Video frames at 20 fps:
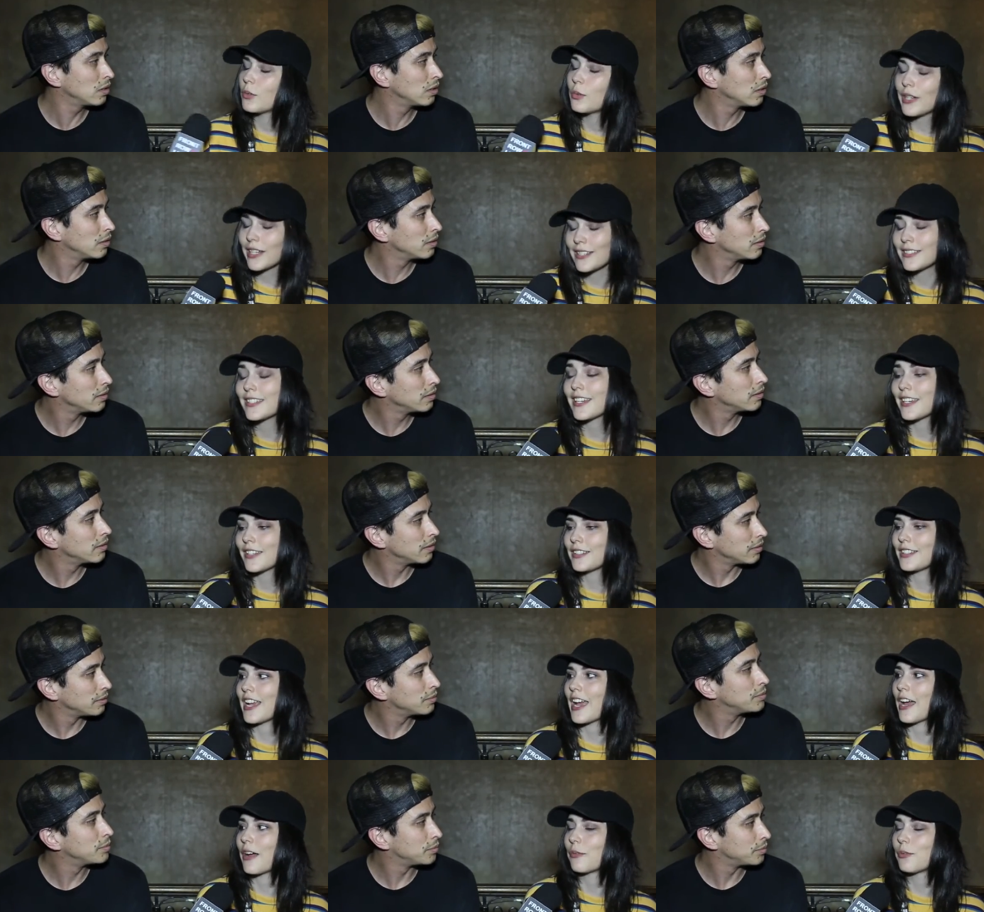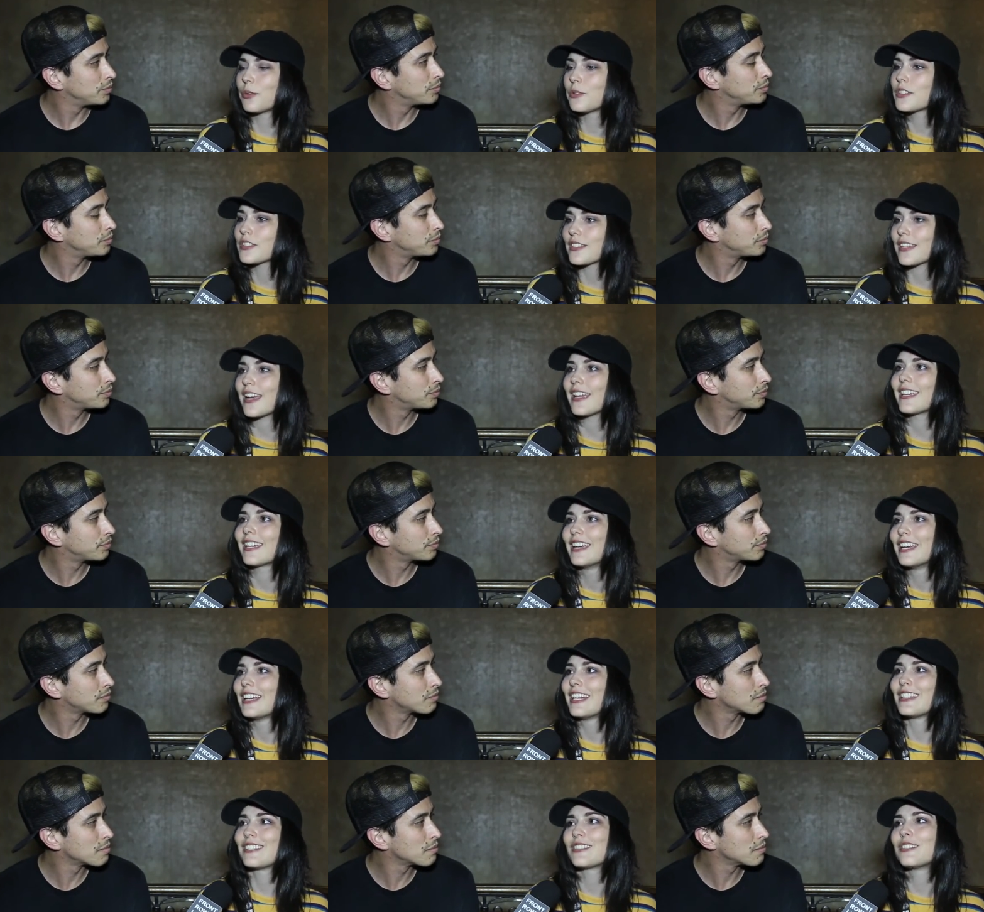Speaker 1: we did yeah we were just like
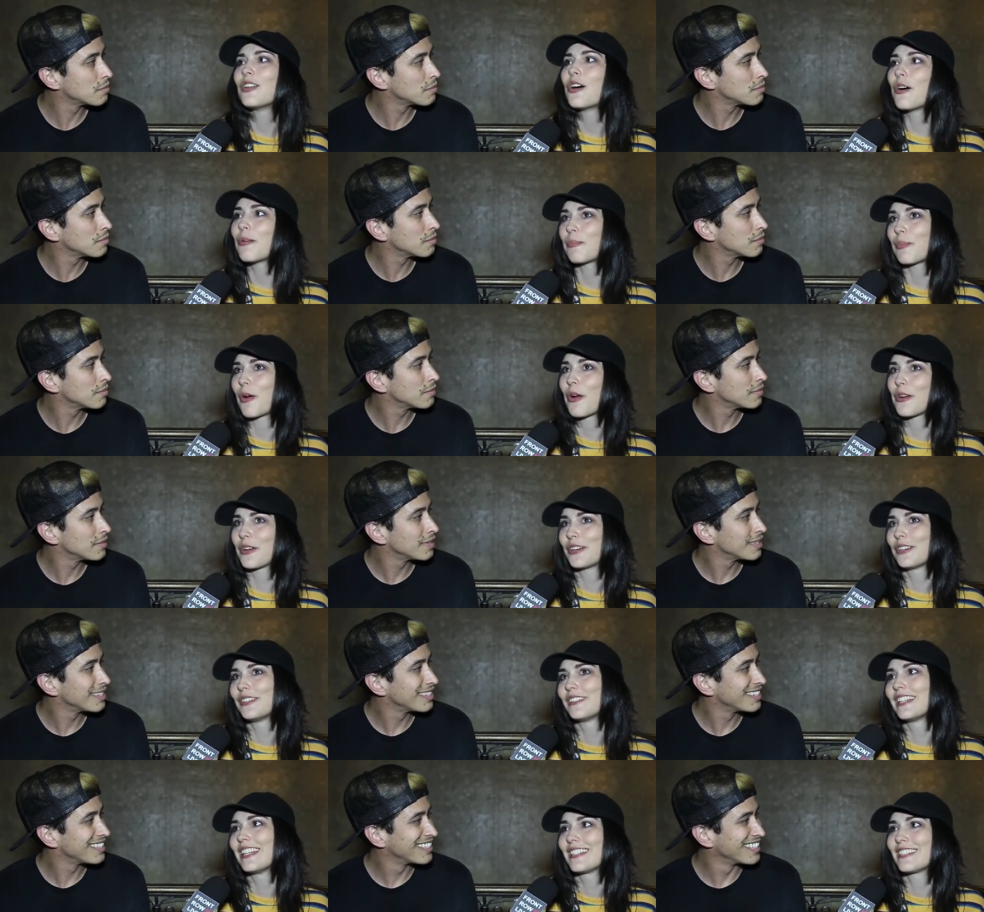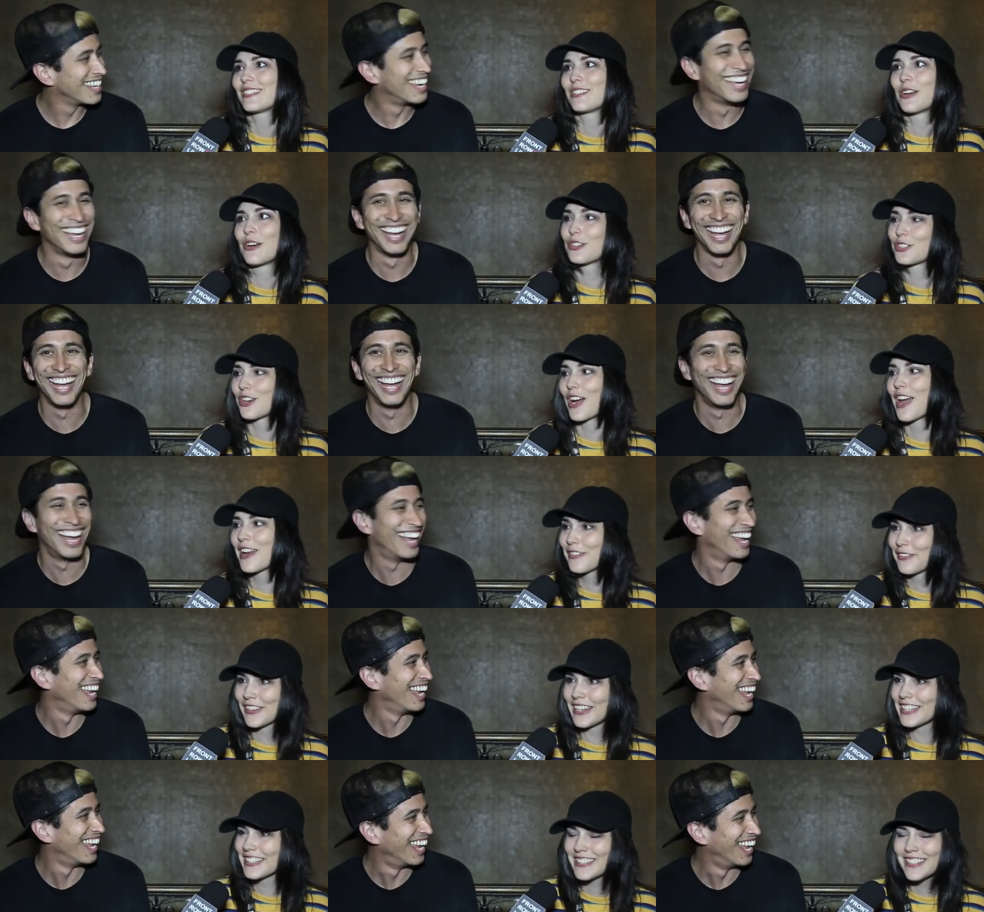it's not broken let's not try and
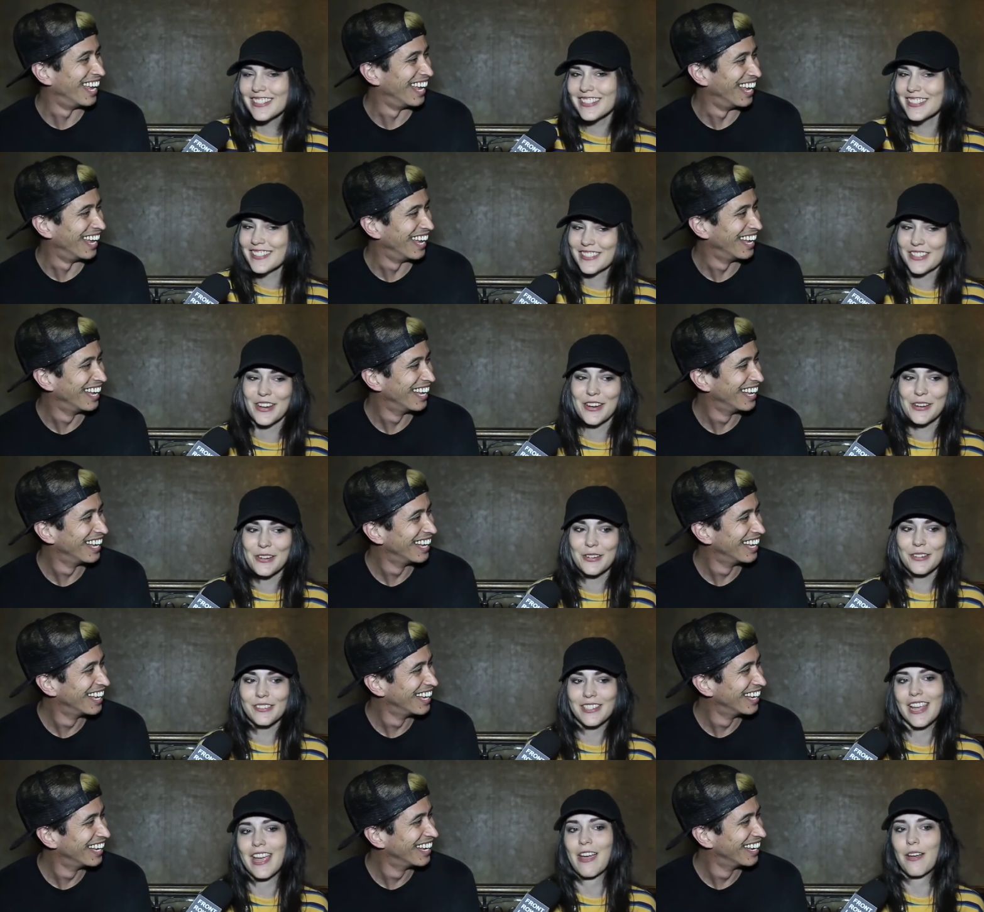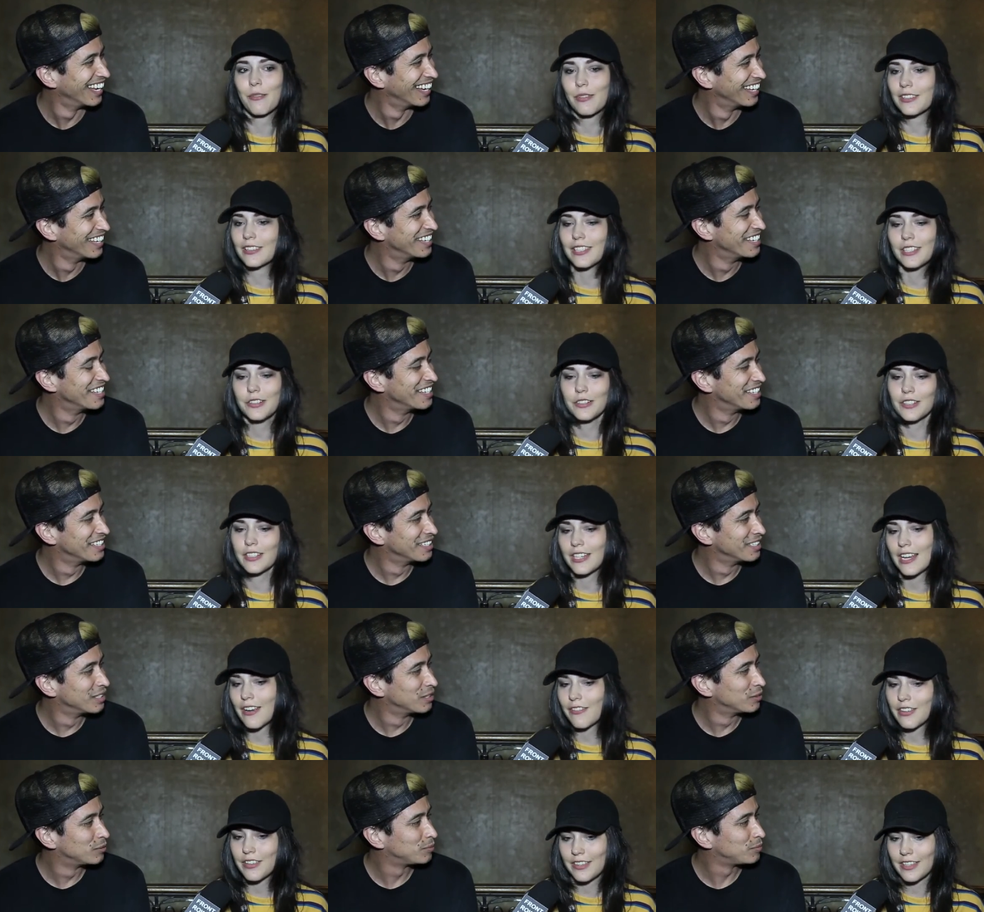fix it so yeah
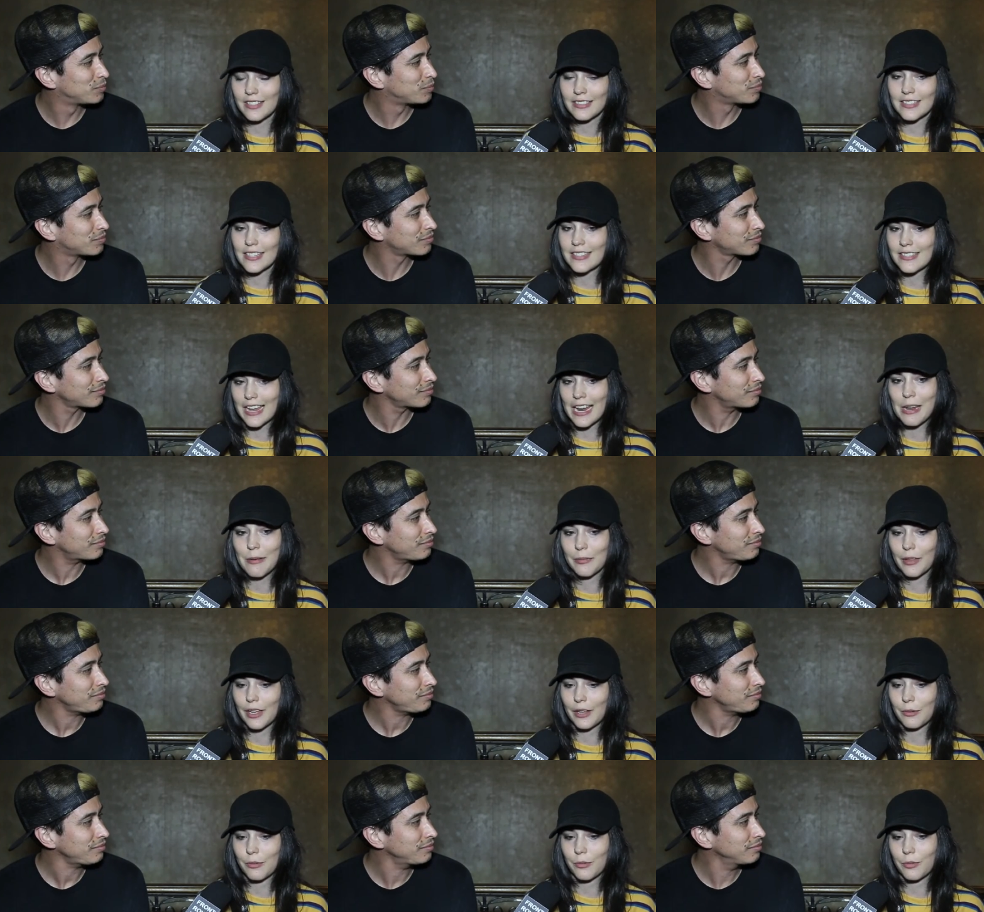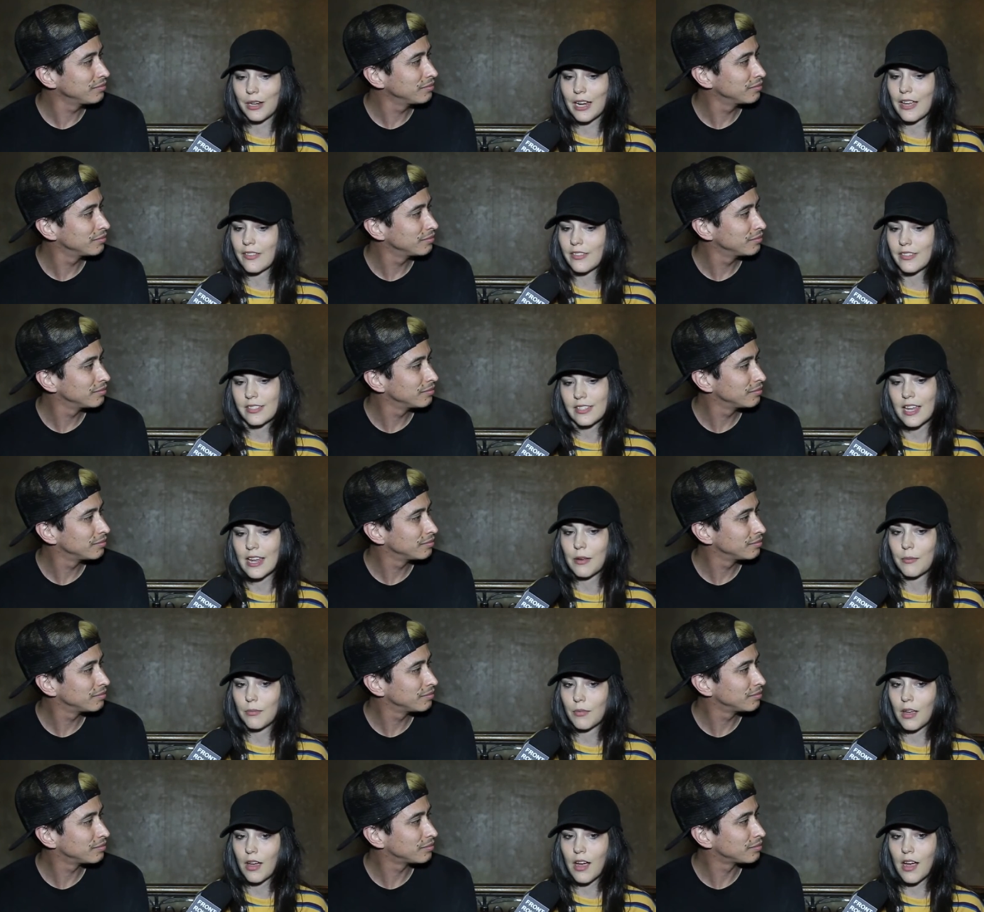literally everything's the same like we had the
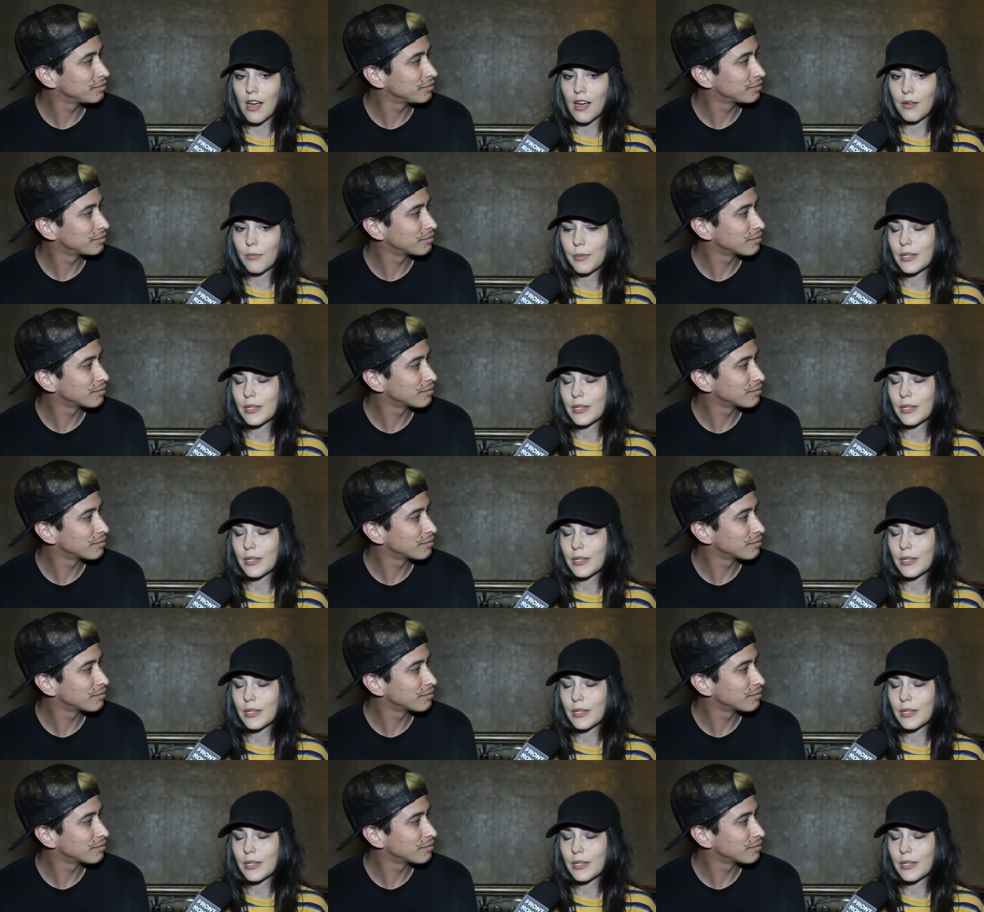same uh,